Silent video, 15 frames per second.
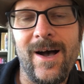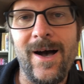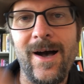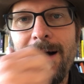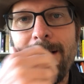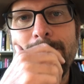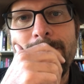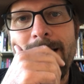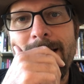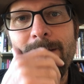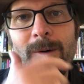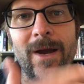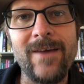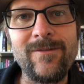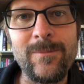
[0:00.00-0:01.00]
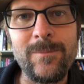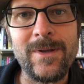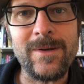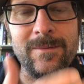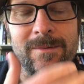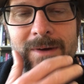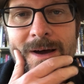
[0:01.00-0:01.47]
Um, I know I haven't
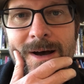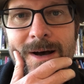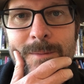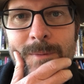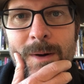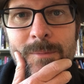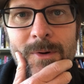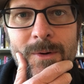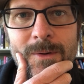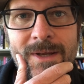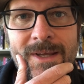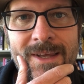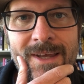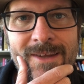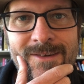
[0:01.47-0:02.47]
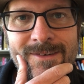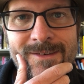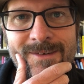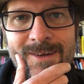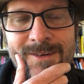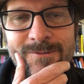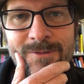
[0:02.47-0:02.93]
been um, uploading
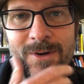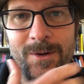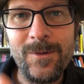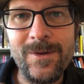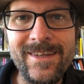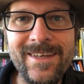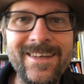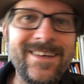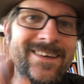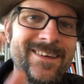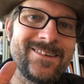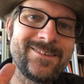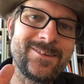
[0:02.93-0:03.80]
as, as frequently,